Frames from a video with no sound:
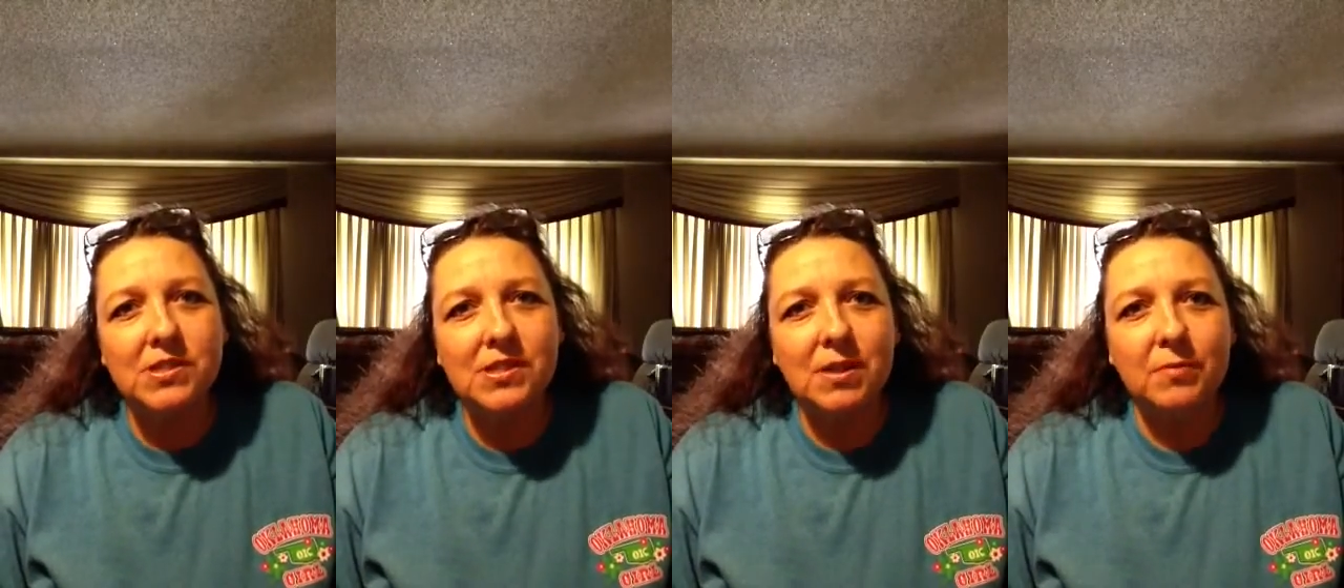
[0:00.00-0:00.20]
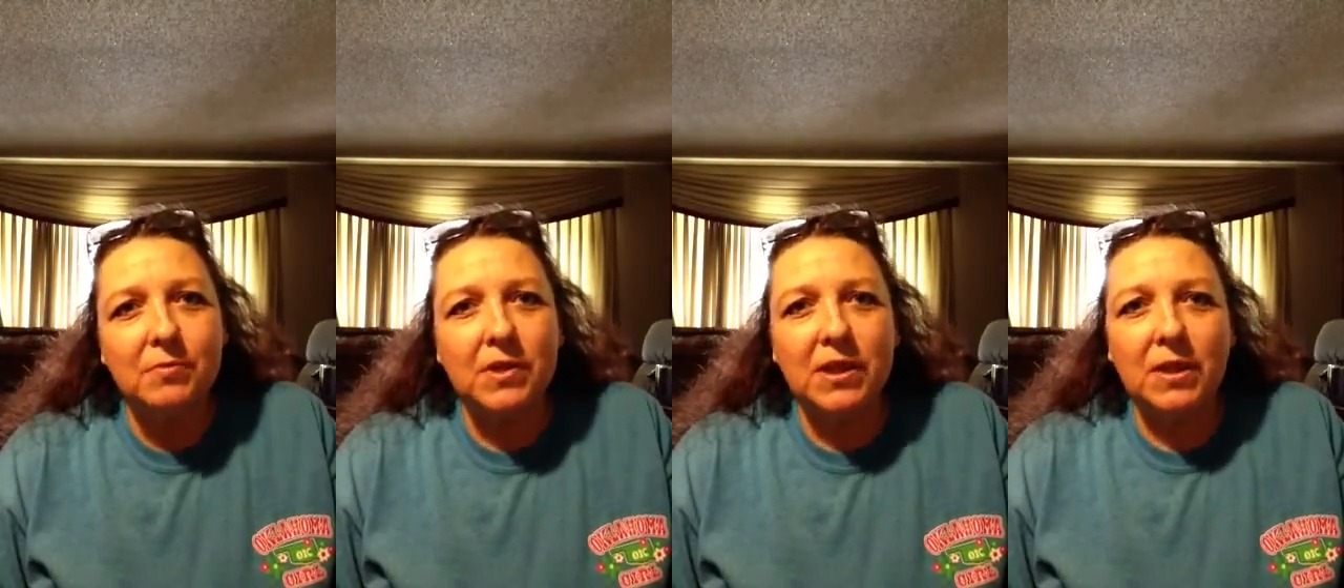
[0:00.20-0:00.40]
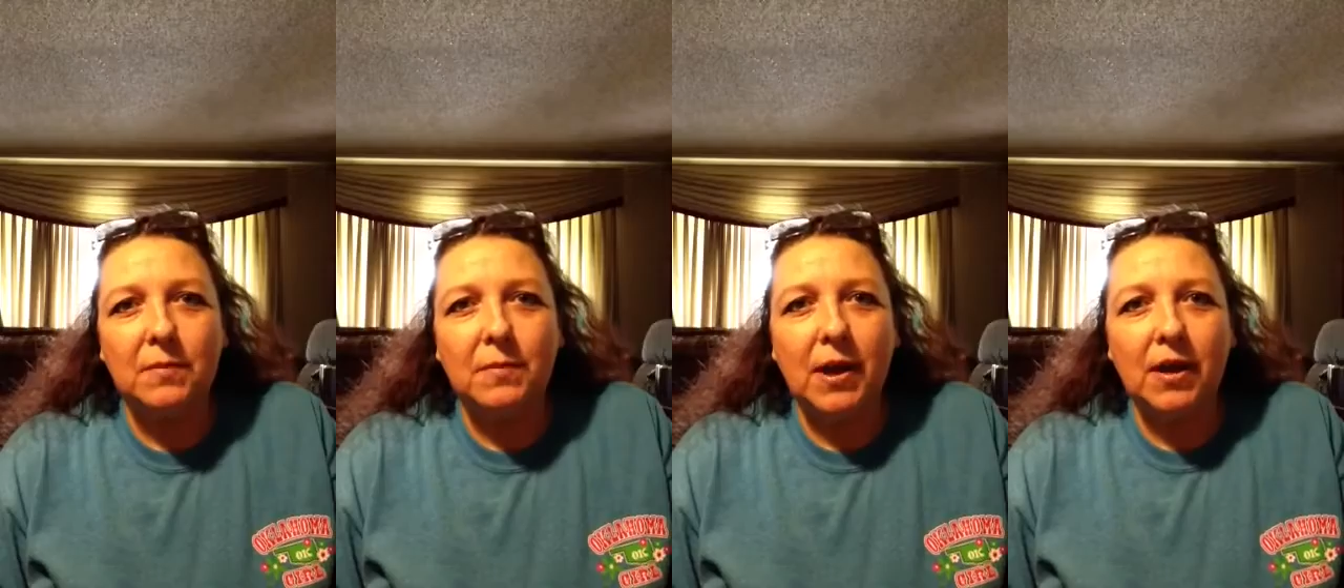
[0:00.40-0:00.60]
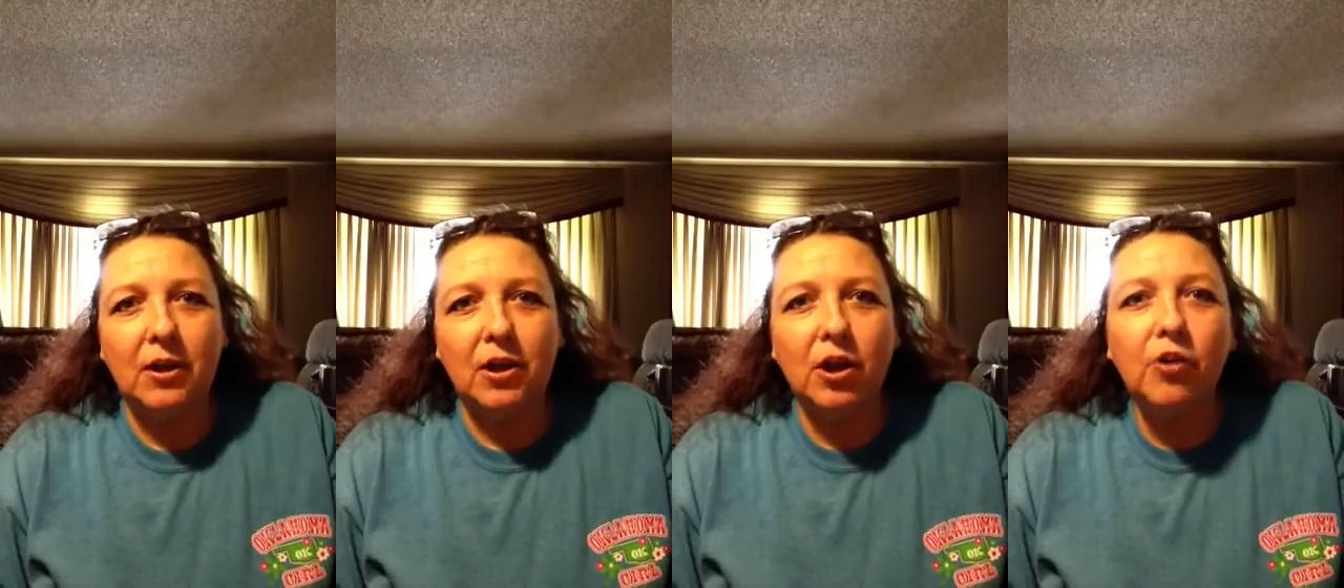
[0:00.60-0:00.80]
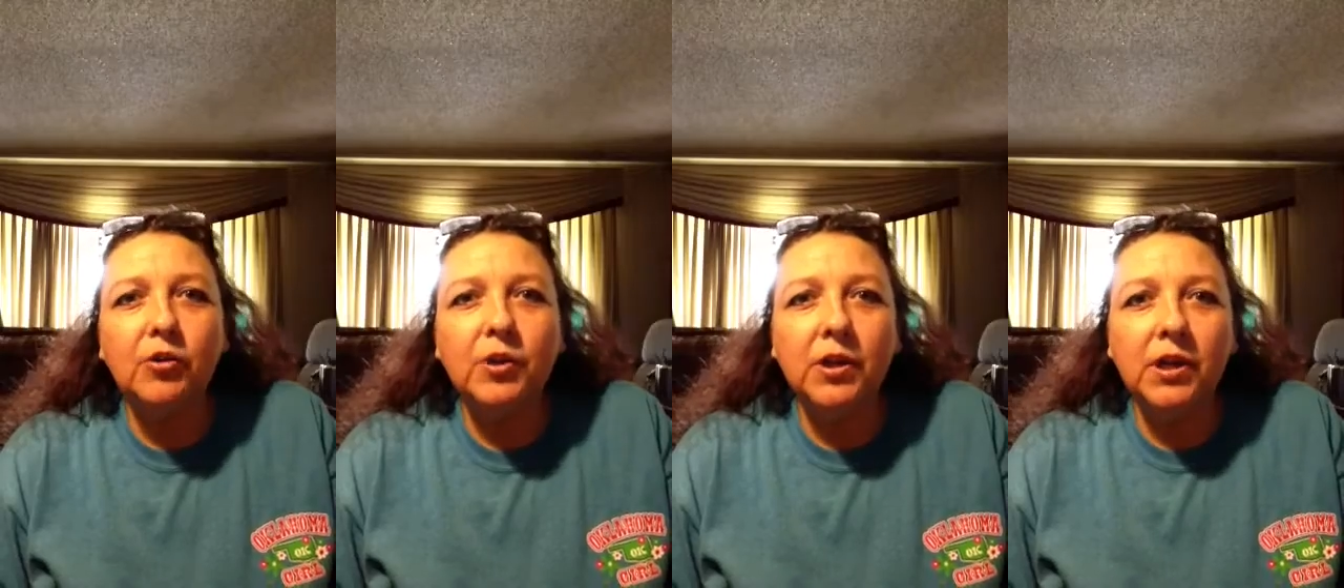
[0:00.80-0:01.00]
something about
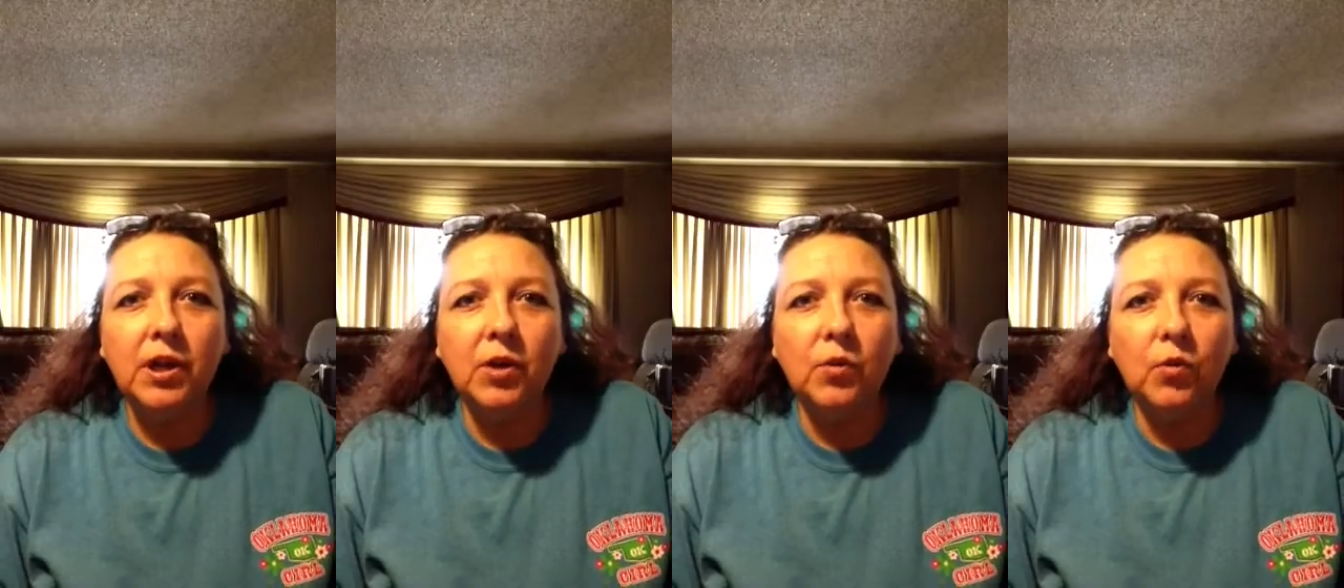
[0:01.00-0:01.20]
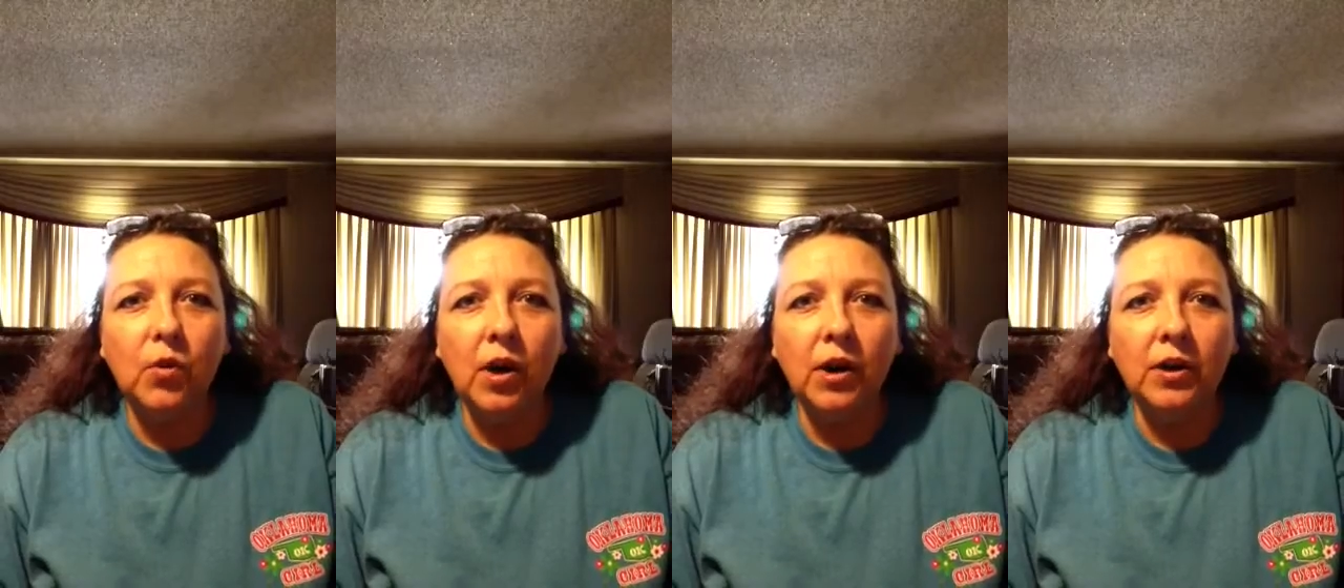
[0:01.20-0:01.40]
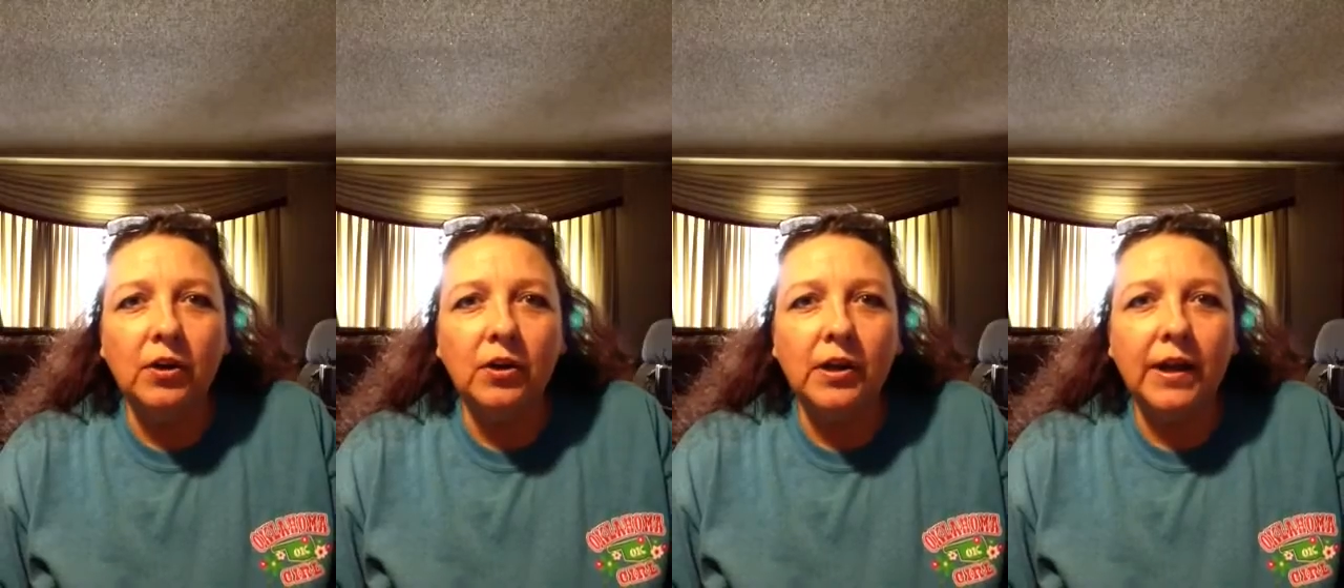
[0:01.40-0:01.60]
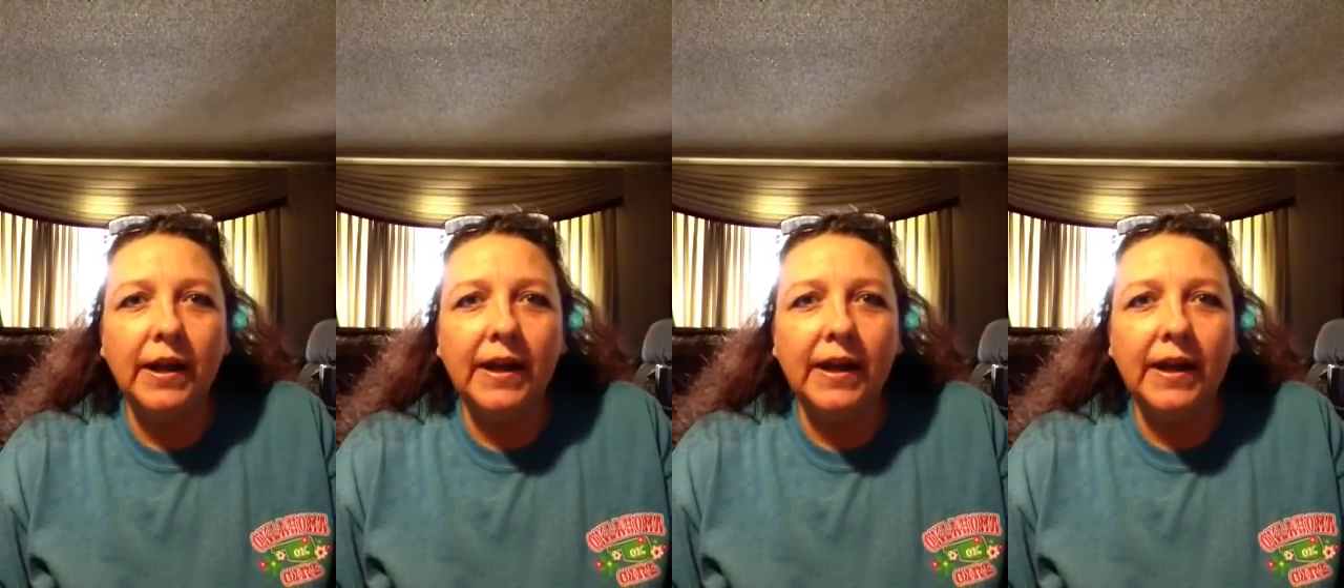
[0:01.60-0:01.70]
coconut water